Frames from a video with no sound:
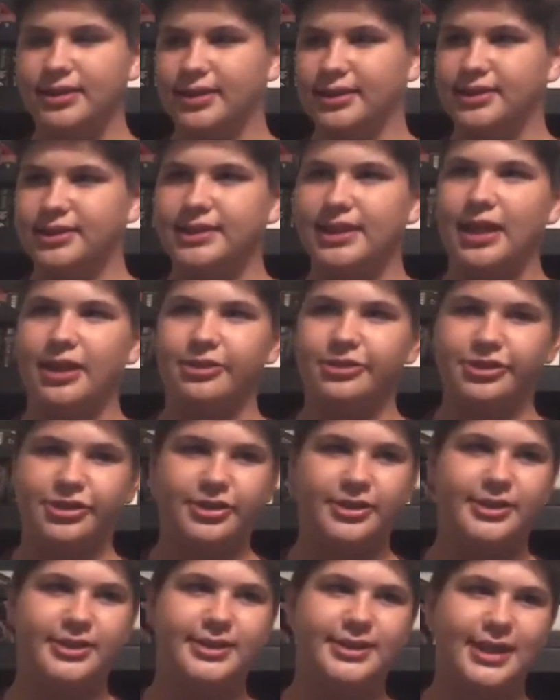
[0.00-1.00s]
Nostalgia,
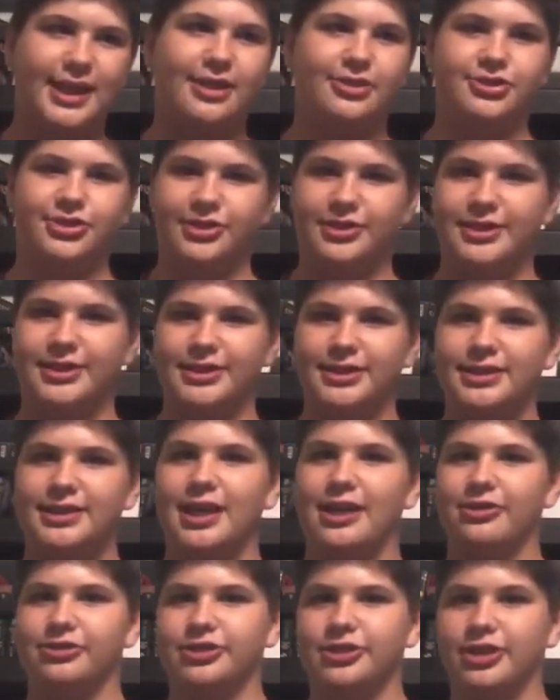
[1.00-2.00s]
nostalgia,
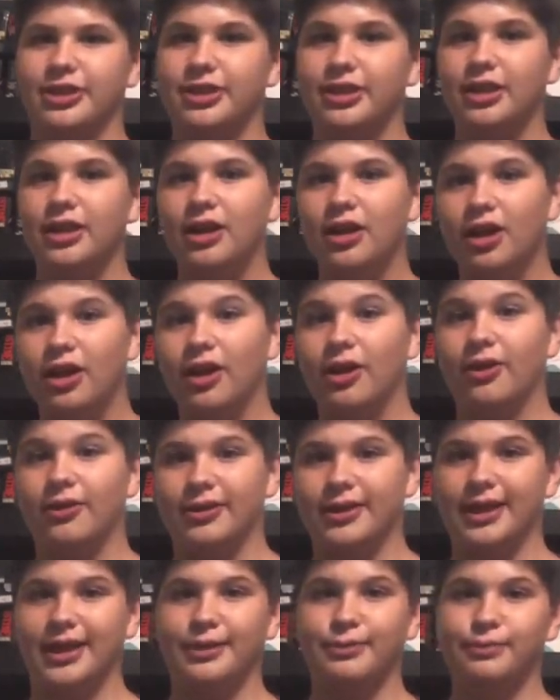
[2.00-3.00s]
nostalgia.
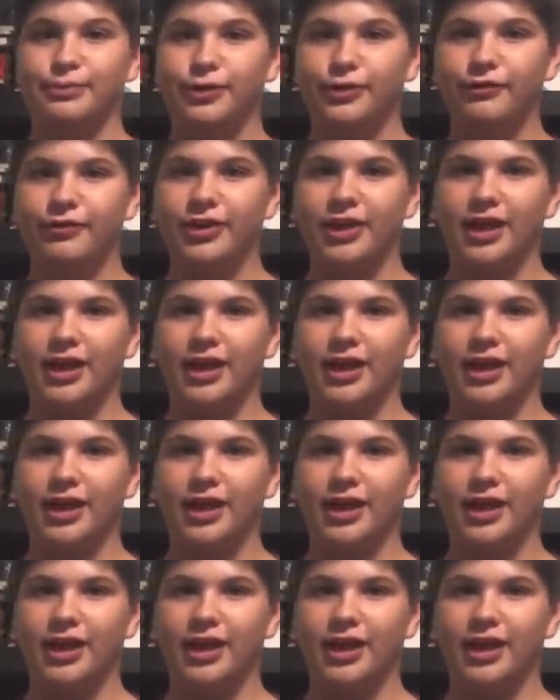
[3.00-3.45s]
Okay, moving